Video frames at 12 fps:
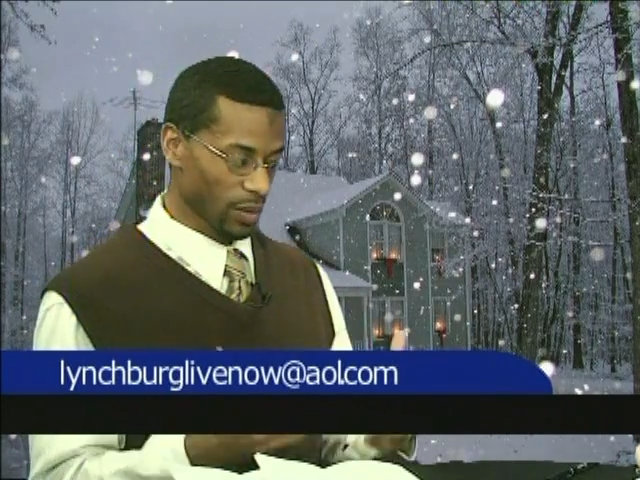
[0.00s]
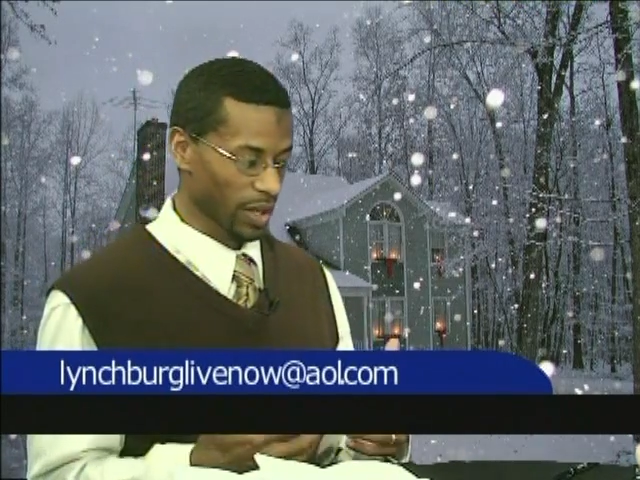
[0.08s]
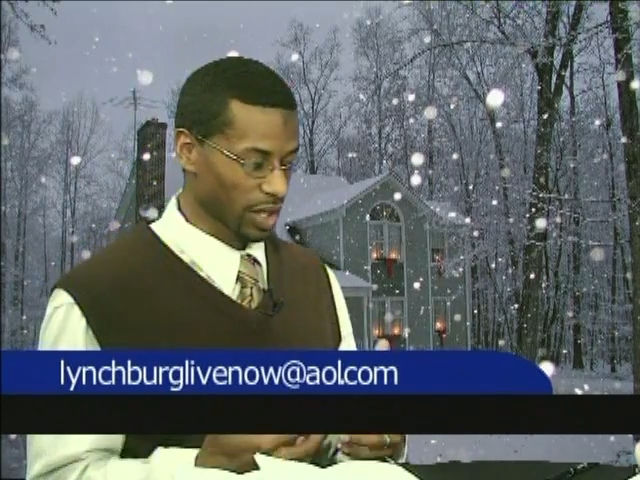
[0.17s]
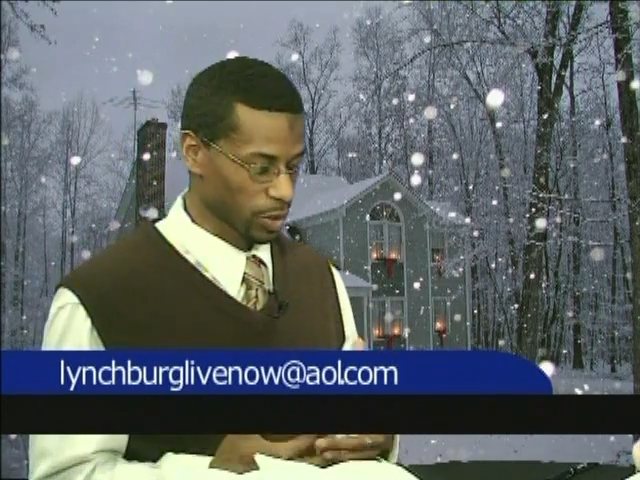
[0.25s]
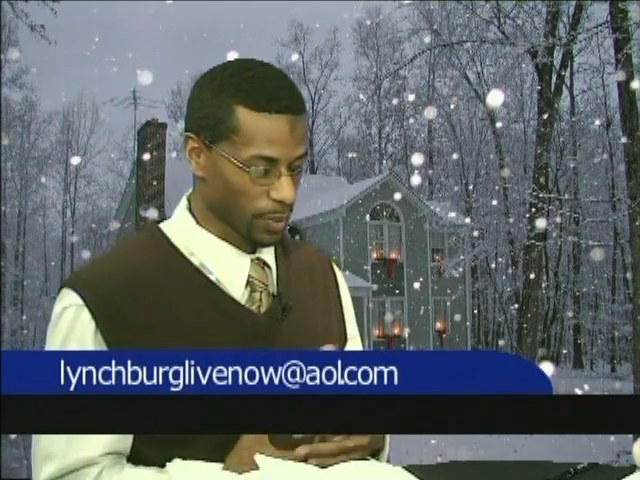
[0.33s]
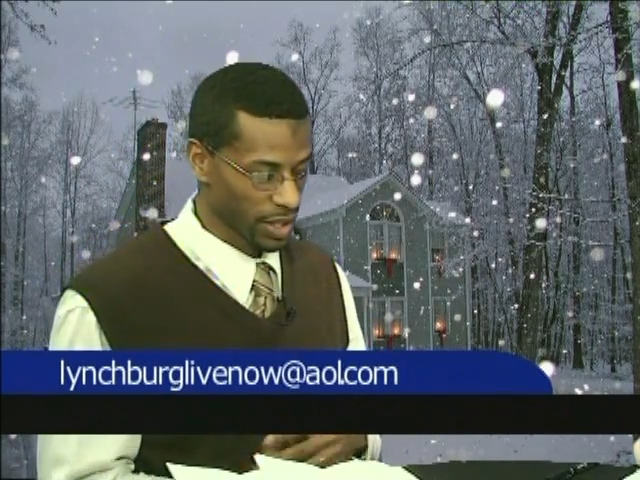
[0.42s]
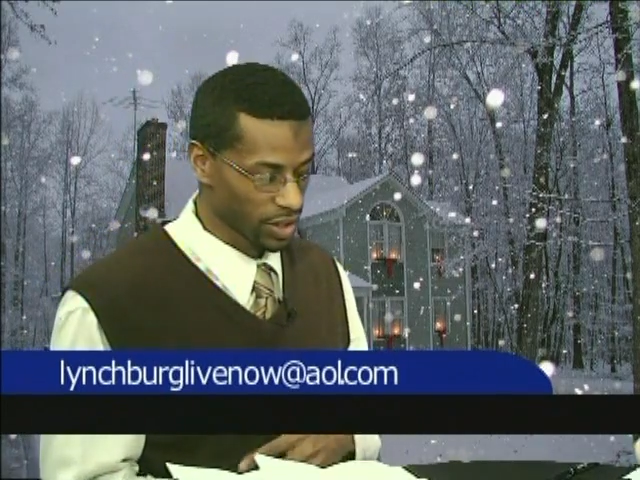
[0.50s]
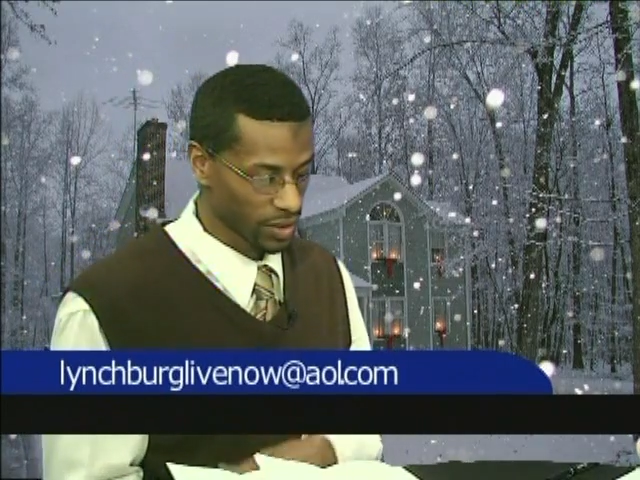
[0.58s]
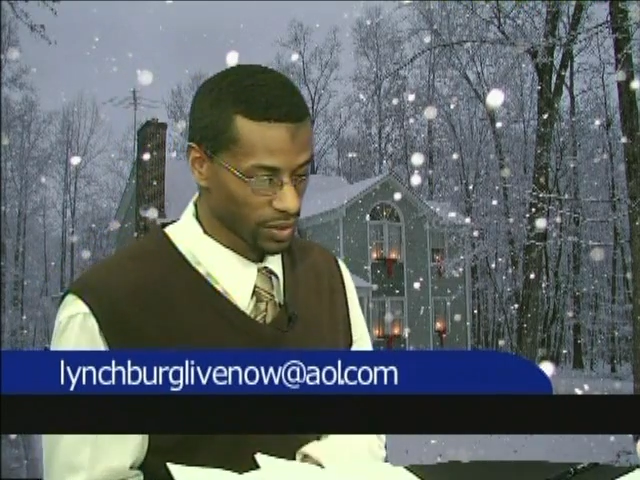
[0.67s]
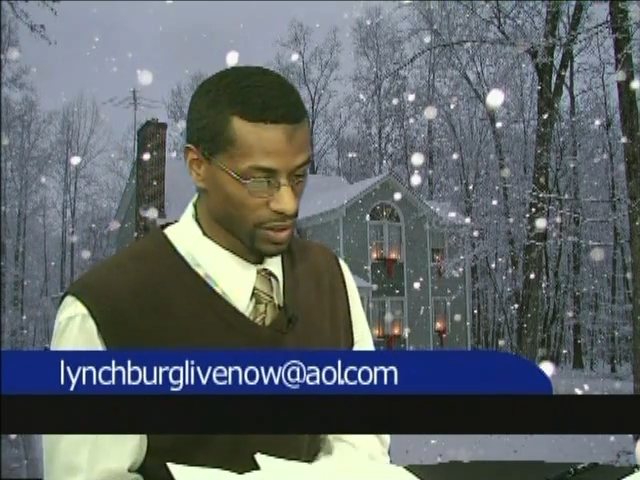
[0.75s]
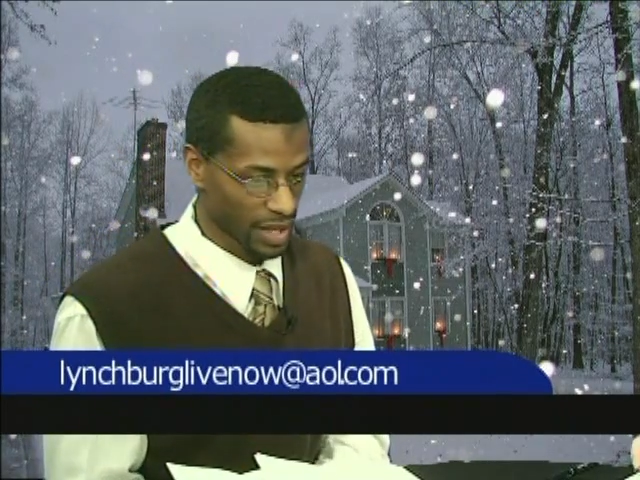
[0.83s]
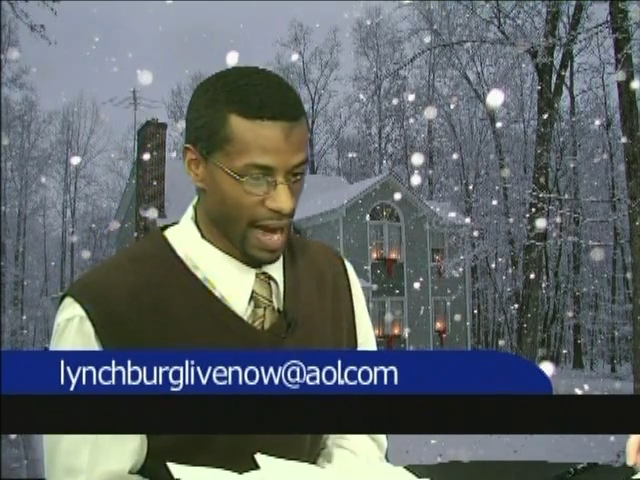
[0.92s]
And we can explain
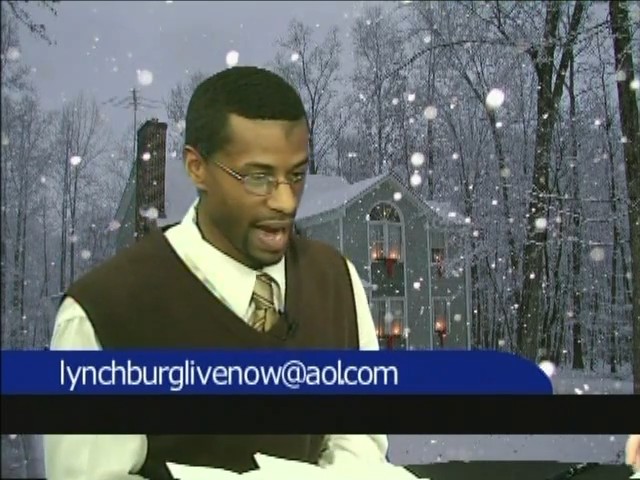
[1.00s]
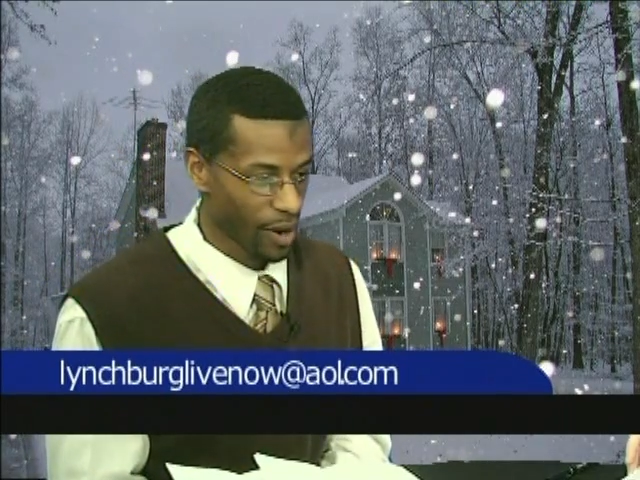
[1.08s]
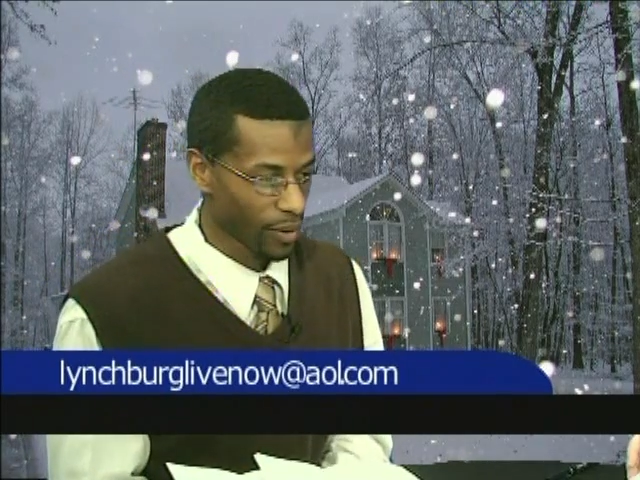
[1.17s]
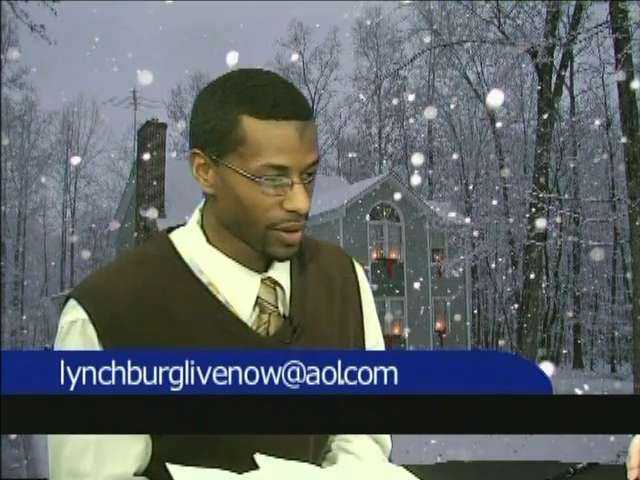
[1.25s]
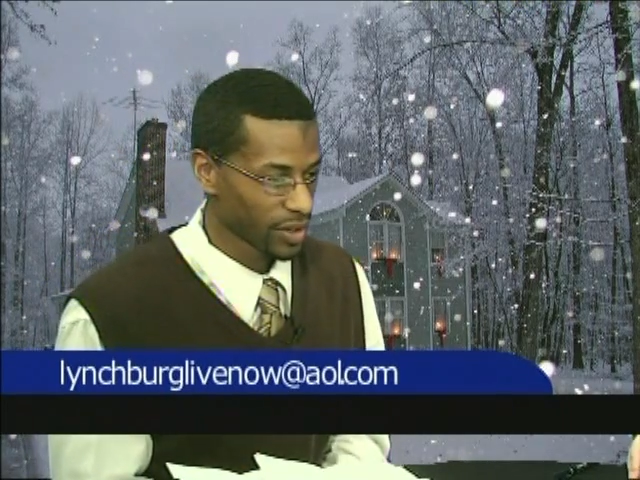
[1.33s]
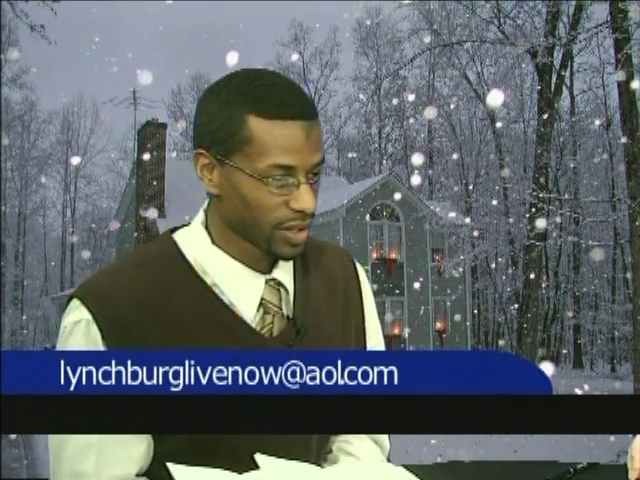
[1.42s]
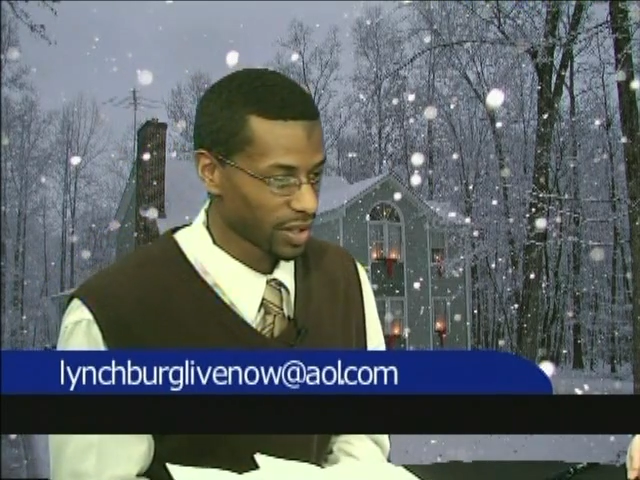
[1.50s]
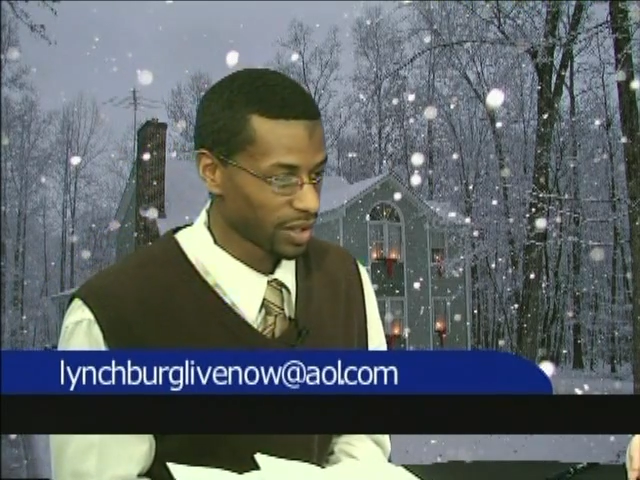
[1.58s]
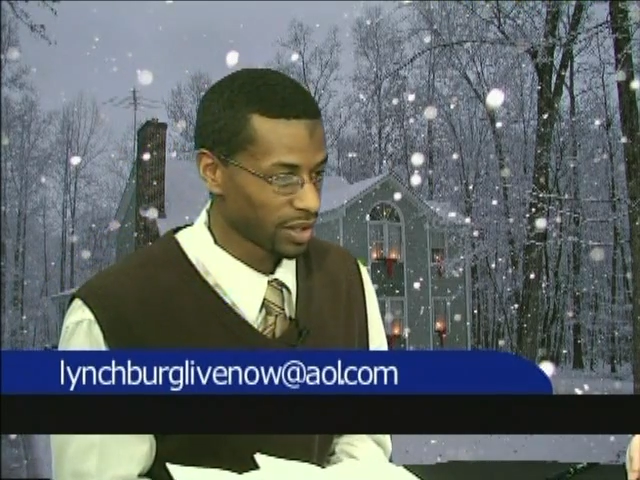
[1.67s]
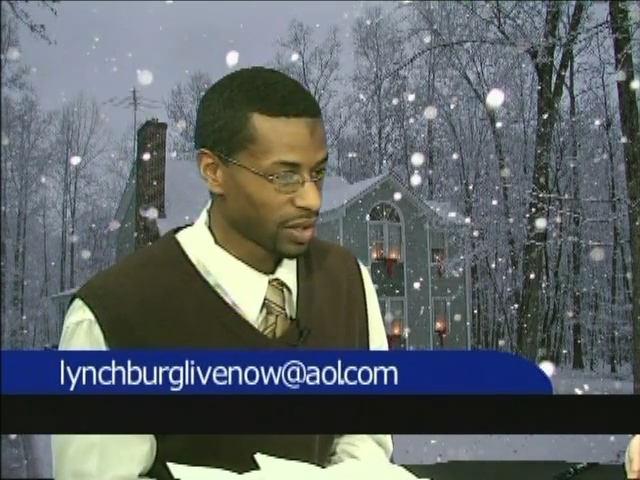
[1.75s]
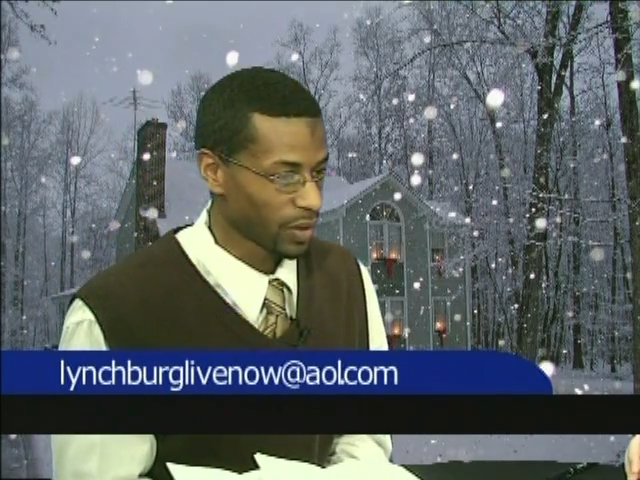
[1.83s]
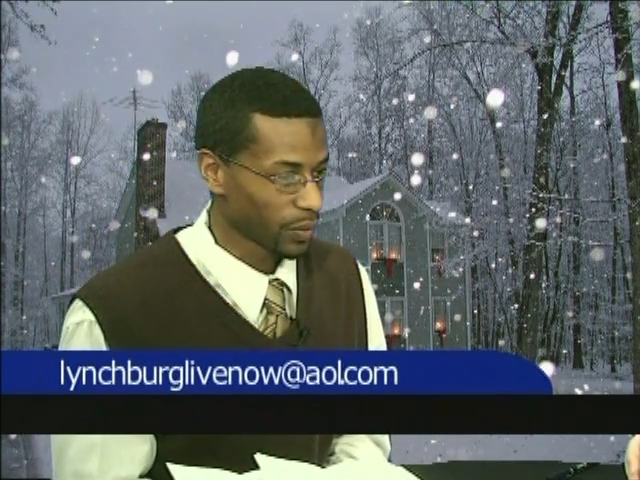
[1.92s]
to you the hours and,